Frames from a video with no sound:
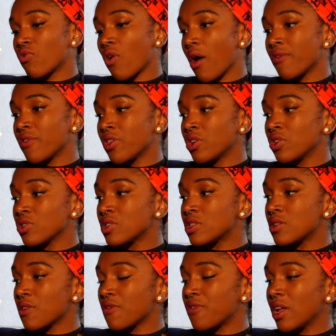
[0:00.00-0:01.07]
rather than
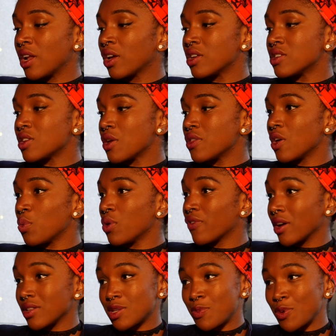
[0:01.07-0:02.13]
us feeling as though that we've
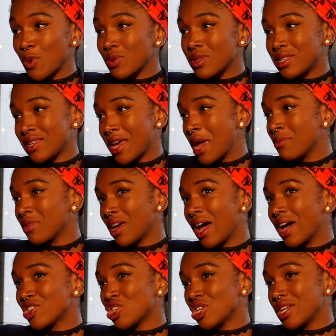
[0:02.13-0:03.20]
got to be all the same, that
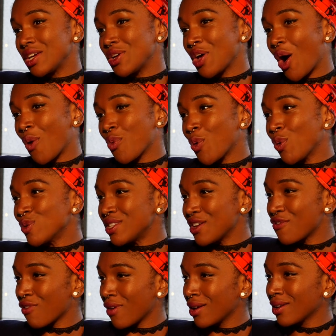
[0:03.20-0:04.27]
actually we're all
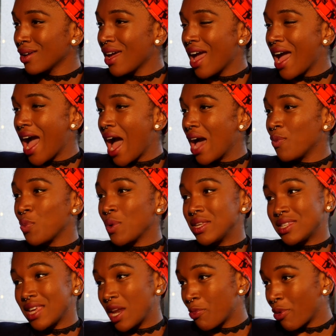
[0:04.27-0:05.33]
different and we
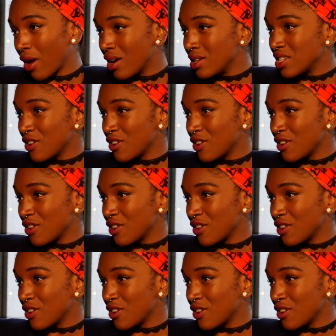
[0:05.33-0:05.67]
celebrate our